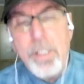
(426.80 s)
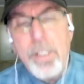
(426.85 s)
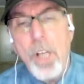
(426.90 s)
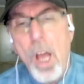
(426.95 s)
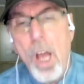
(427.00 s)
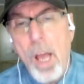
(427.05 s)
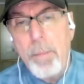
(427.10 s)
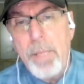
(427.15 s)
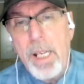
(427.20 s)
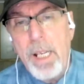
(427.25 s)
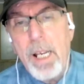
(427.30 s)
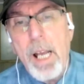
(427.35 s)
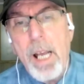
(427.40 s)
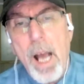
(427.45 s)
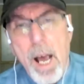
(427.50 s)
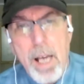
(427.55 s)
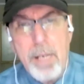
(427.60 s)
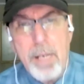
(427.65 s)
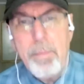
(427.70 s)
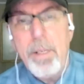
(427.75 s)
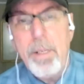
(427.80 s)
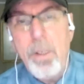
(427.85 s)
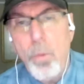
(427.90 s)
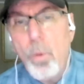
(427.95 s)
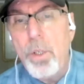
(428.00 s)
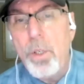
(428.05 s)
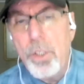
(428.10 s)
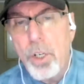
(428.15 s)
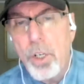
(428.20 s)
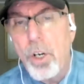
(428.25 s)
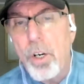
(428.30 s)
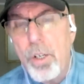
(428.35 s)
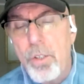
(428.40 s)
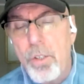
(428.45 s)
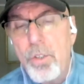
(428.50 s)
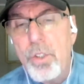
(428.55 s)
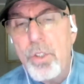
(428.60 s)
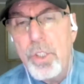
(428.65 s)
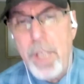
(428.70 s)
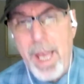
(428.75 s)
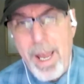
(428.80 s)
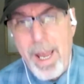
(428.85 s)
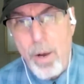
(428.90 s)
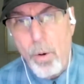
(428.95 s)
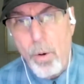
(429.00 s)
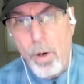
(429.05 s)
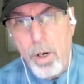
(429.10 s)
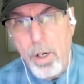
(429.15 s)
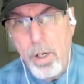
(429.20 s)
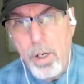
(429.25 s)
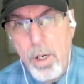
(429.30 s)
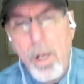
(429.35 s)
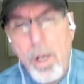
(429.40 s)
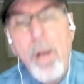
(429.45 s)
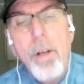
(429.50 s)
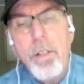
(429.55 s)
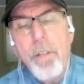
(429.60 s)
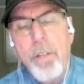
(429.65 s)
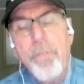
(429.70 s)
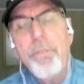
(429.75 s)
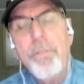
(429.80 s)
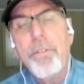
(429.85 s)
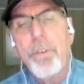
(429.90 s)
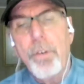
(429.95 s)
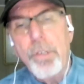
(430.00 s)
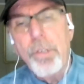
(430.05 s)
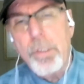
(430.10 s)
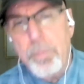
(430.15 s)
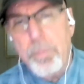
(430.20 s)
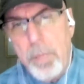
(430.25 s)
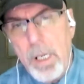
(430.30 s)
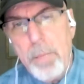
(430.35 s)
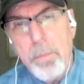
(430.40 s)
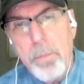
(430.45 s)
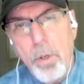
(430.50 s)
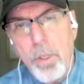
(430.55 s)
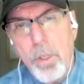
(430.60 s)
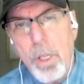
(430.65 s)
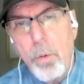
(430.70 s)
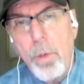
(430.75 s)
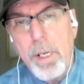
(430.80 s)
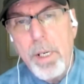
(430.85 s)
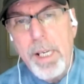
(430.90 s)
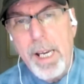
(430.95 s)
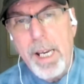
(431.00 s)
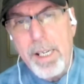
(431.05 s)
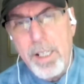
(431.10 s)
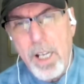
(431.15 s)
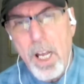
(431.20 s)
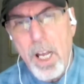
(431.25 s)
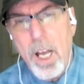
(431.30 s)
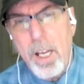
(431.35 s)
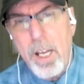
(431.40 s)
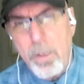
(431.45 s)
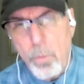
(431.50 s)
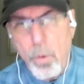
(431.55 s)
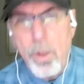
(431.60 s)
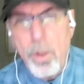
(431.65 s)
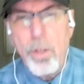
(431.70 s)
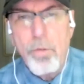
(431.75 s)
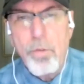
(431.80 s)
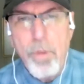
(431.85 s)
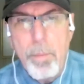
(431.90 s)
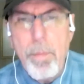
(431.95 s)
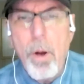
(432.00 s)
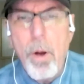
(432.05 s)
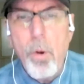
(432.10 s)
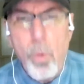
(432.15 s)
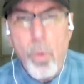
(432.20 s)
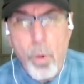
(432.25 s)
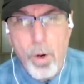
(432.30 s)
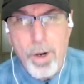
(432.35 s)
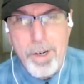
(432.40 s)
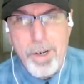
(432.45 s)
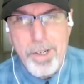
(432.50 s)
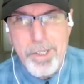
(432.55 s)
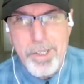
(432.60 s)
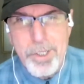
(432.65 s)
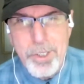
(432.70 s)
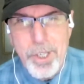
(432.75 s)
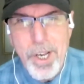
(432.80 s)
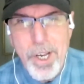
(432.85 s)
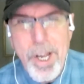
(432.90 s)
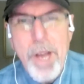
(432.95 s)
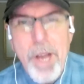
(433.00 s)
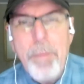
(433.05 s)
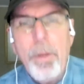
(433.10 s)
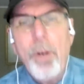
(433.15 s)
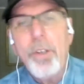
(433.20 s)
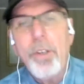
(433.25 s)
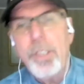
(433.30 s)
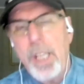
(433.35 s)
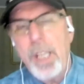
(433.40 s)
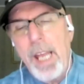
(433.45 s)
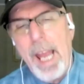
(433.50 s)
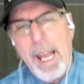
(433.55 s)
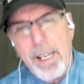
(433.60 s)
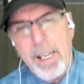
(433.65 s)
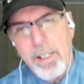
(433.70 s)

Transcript: every time the economy would turn sour, the first people that would get cut were the remote workers because they mm.